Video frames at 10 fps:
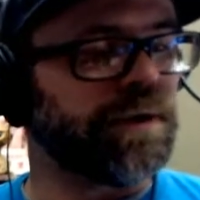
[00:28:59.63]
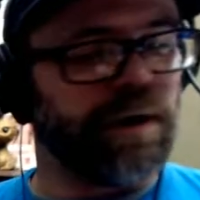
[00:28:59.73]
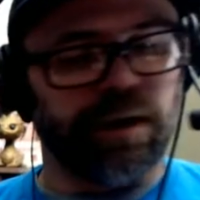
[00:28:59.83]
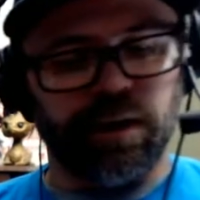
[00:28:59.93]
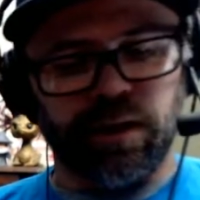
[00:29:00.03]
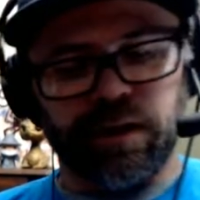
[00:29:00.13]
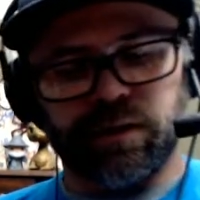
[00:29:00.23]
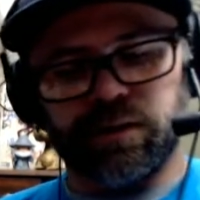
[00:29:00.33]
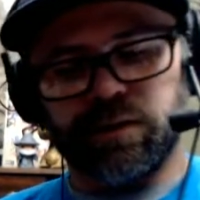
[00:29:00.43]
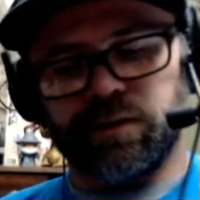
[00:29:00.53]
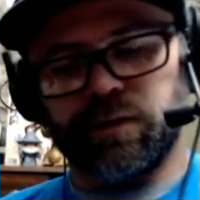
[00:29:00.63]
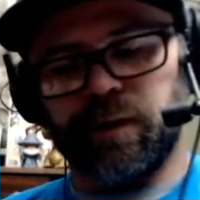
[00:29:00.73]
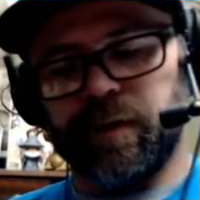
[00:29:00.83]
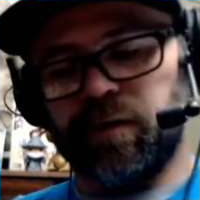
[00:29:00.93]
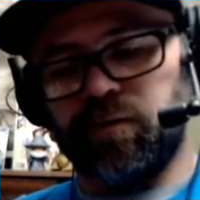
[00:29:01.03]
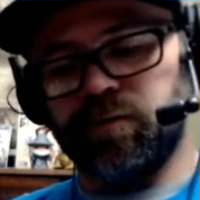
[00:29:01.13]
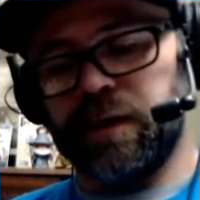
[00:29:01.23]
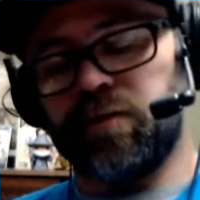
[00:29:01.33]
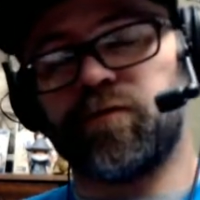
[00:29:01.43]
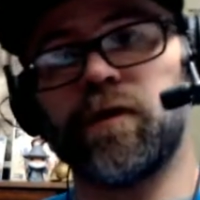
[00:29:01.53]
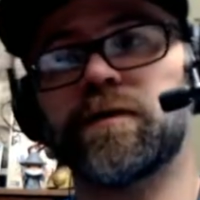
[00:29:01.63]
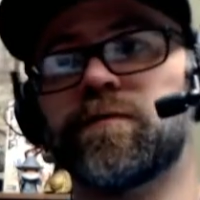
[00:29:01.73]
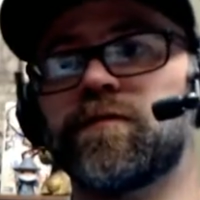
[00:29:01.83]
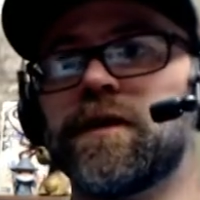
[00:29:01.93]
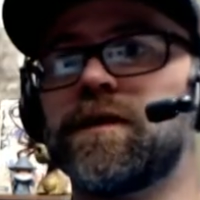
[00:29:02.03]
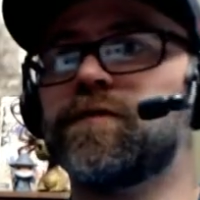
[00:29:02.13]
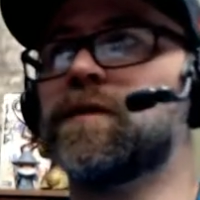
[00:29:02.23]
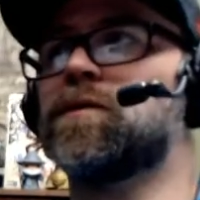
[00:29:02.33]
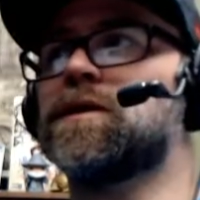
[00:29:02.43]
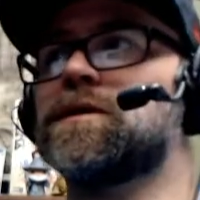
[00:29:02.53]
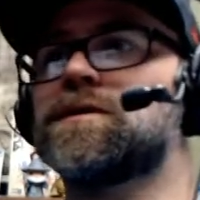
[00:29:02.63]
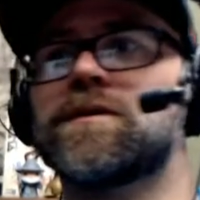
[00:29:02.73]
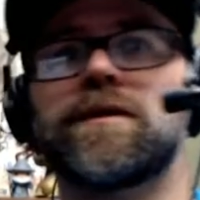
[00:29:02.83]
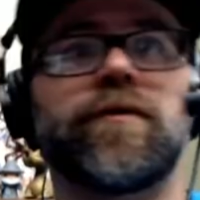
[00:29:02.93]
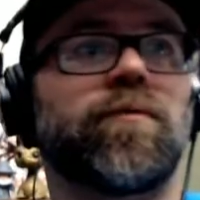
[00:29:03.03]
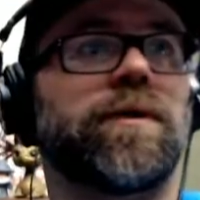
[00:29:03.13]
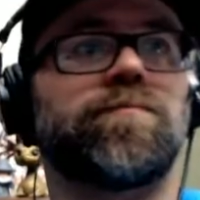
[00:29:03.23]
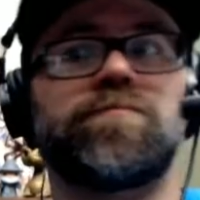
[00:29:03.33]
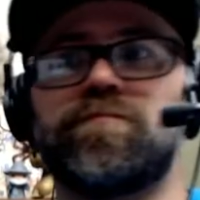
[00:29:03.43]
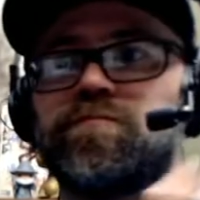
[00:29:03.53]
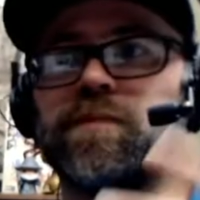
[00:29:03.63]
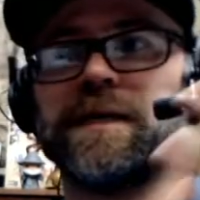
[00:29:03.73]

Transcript: that's. I mean, I don't fault them for that. If they want to listen, if they want to play an